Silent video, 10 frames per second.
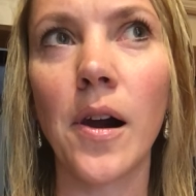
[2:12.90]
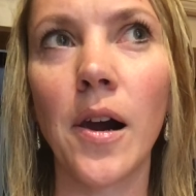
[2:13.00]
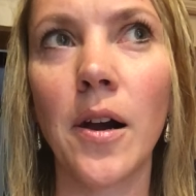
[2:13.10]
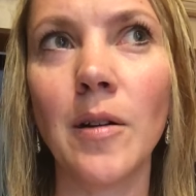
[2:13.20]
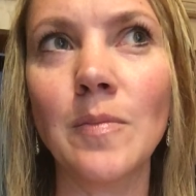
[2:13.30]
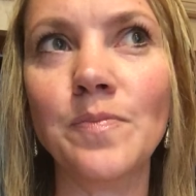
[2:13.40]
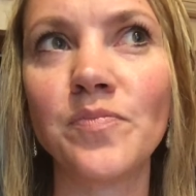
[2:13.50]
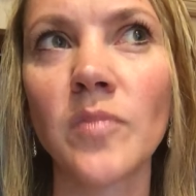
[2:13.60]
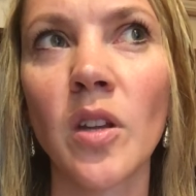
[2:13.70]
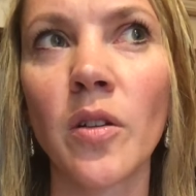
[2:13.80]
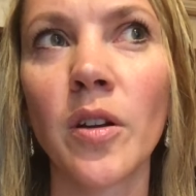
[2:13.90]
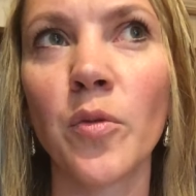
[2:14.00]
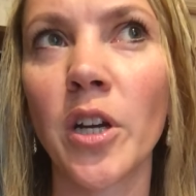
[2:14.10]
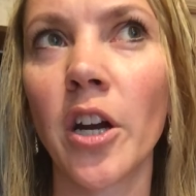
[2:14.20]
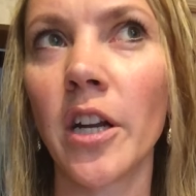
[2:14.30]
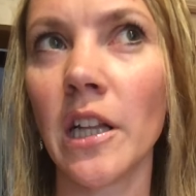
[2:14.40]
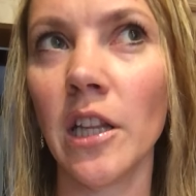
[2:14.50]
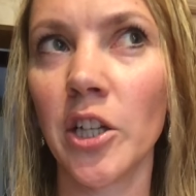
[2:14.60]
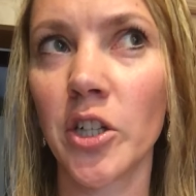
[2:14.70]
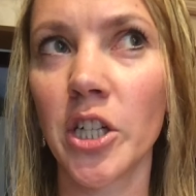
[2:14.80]
um,
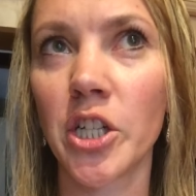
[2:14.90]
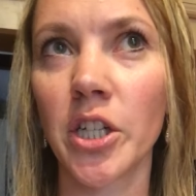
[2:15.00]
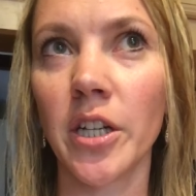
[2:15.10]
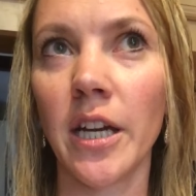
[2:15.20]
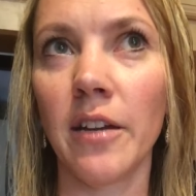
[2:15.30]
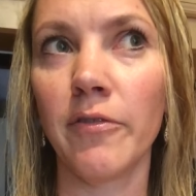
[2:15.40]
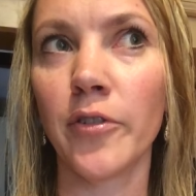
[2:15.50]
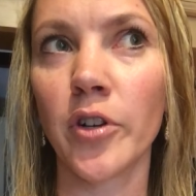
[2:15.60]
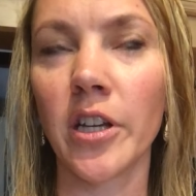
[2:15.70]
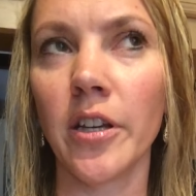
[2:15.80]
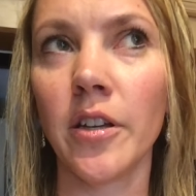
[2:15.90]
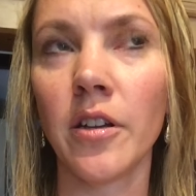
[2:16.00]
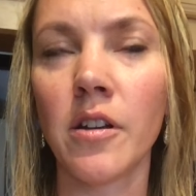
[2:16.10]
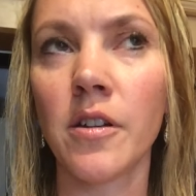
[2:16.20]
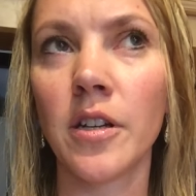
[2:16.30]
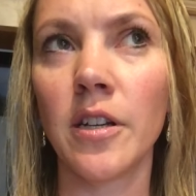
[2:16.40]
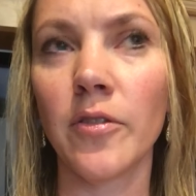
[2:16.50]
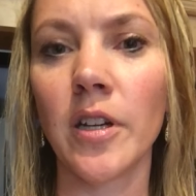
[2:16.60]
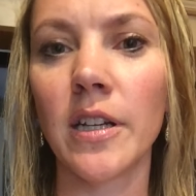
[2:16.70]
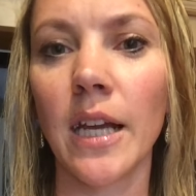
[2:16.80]
regarding literature and 40
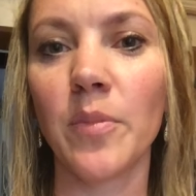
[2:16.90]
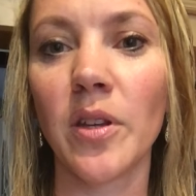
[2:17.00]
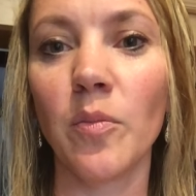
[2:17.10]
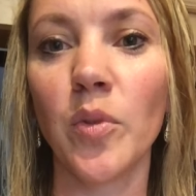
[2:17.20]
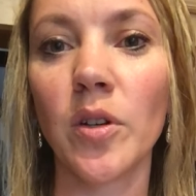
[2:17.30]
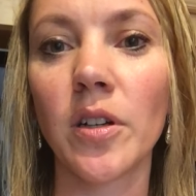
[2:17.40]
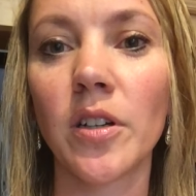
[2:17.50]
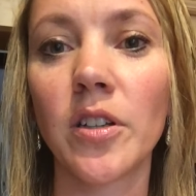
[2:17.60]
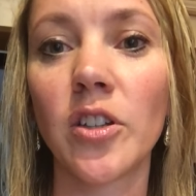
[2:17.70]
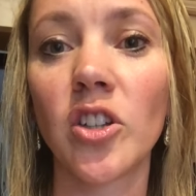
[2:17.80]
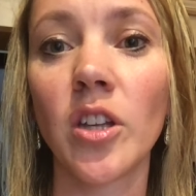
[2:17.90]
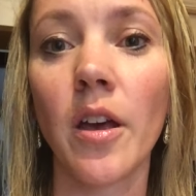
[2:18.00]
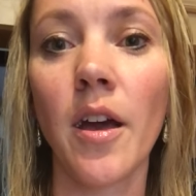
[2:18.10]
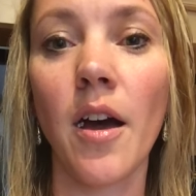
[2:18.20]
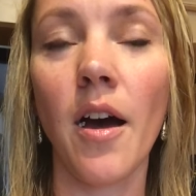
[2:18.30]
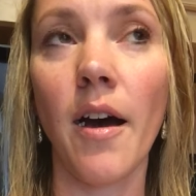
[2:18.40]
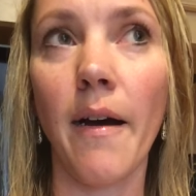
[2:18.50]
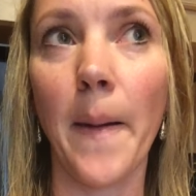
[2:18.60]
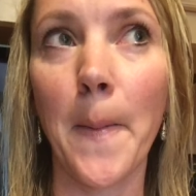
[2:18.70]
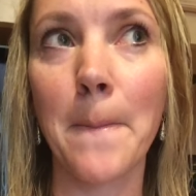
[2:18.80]
different types of books.
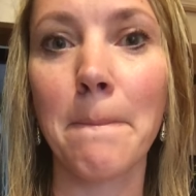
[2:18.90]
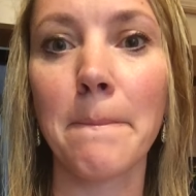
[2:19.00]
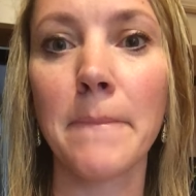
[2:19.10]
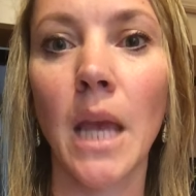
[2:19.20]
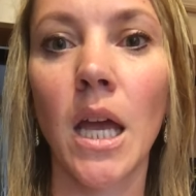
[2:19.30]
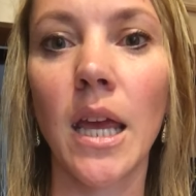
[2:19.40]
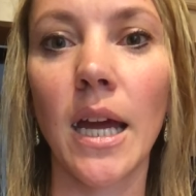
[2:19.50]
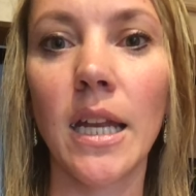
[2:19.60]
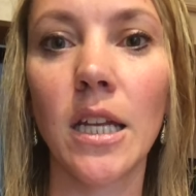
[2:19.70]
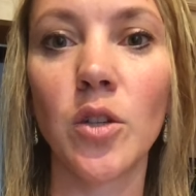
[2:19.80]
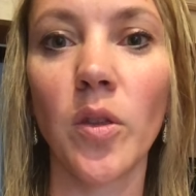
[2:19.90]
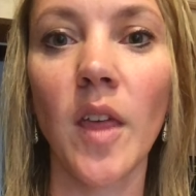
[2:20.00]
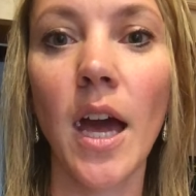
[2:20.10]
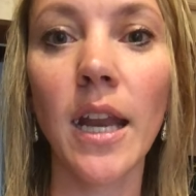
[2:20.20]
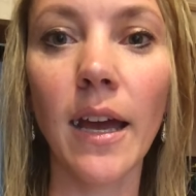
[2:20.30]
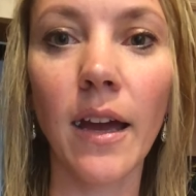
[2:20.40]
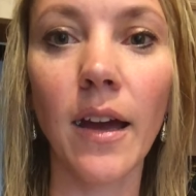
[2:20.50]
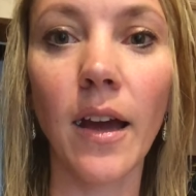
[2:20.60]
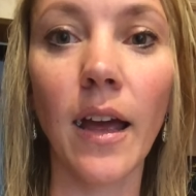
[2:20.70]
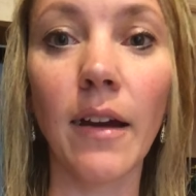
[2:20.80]
Uh, yeah, I need to do that
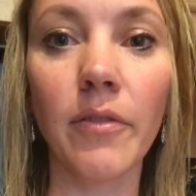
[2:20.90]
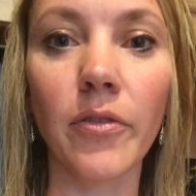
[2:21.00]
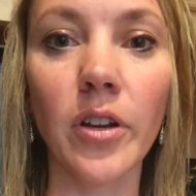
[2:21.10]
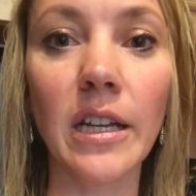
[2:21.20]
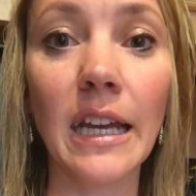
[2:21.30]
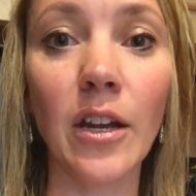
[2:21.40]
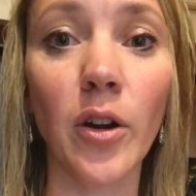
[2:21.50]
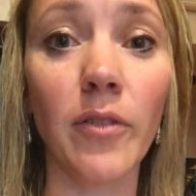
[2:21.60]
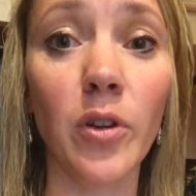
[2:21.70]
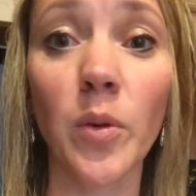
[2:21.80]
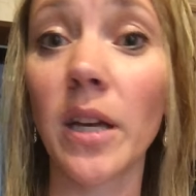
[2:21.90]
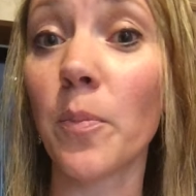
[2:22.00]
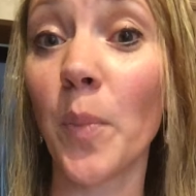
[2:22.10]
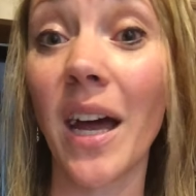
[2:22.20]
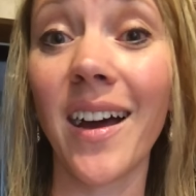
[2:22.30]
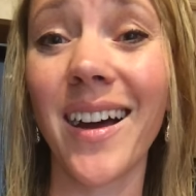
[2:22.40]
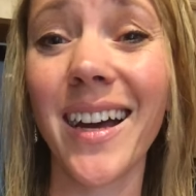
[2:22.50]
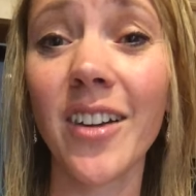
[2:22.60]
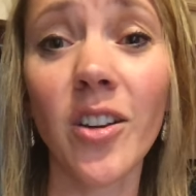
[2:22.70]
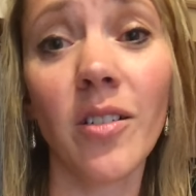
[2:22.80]
every day or every week, but
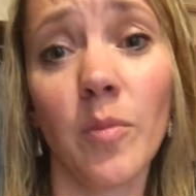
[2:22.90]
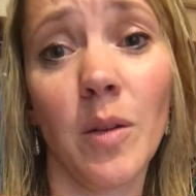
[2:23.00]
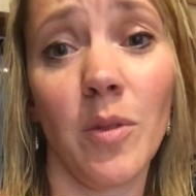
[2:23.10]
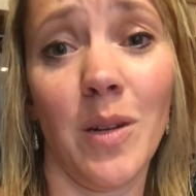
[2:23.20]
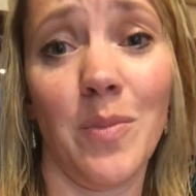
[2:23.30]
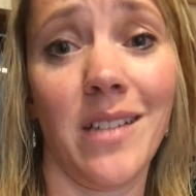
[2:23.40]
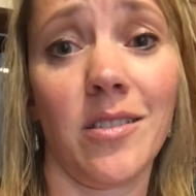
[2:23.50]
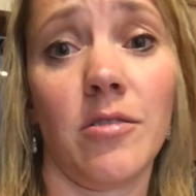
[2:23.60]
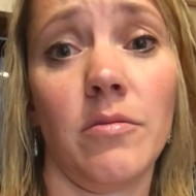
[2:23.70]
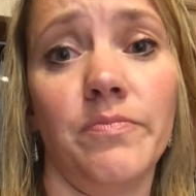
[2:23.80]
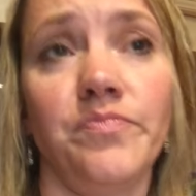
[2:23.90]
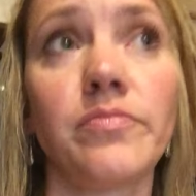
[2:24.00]
I couldn't remember my passcode.